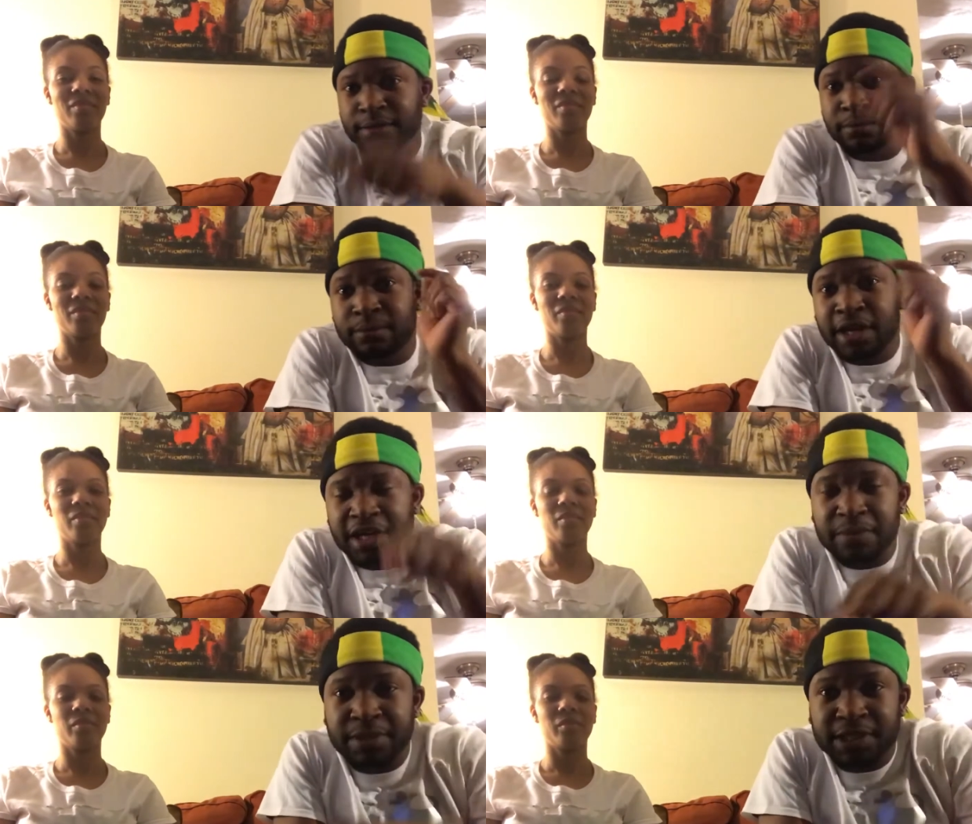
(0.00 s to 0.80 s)
Speaker 1: My
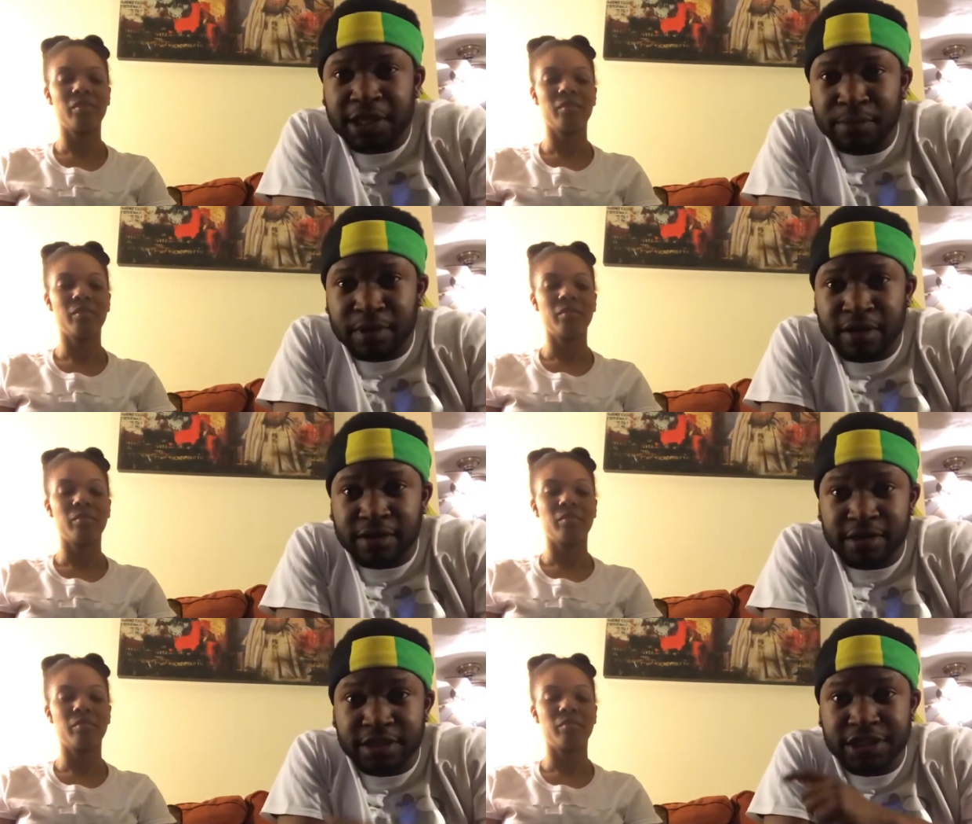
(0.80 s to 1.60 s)
name is
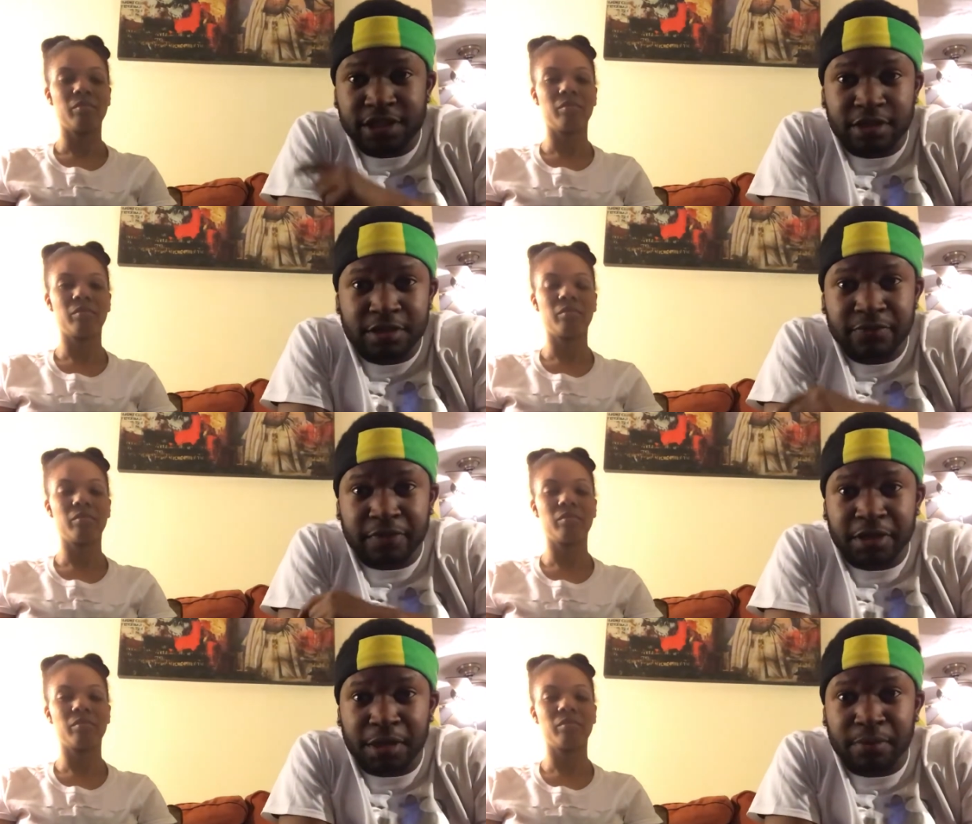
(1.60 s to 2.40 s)
Kemar, and the shouting for
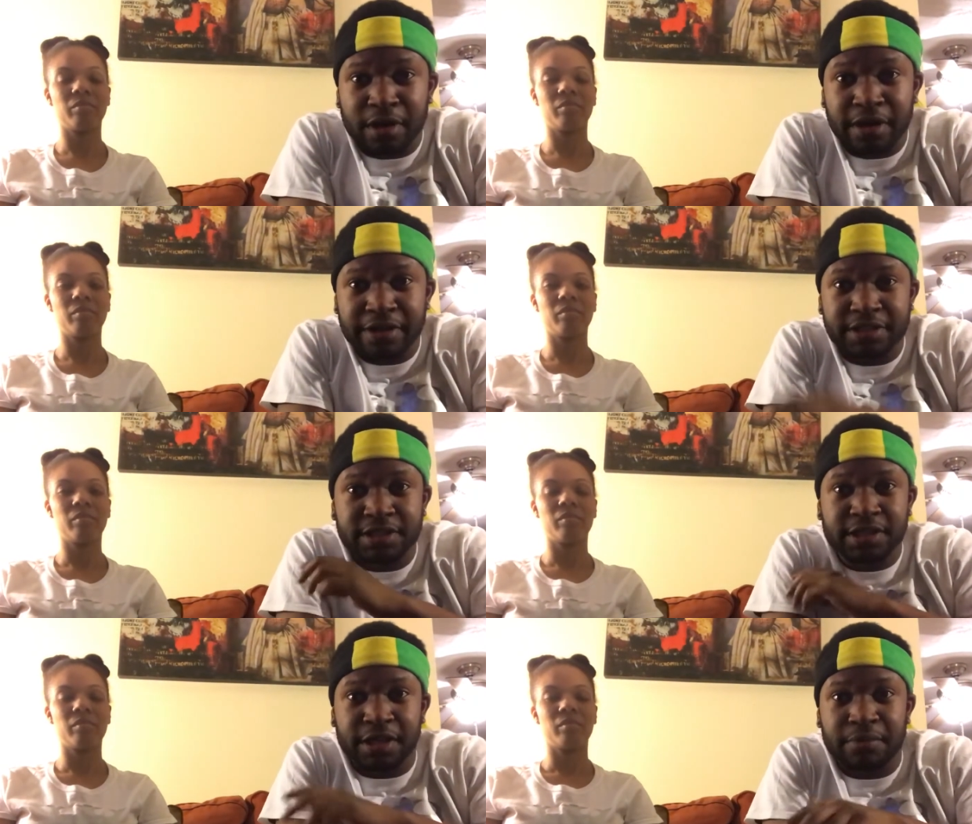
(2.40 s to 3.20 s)
Kemar is
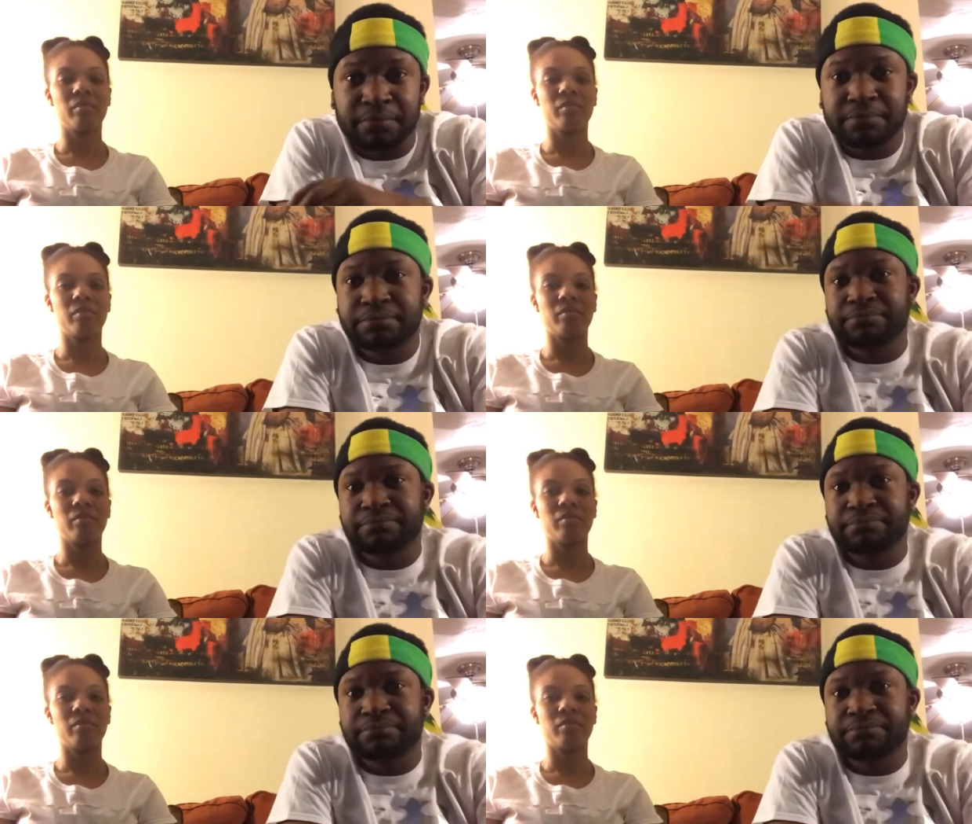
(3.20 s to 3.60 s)
Kem.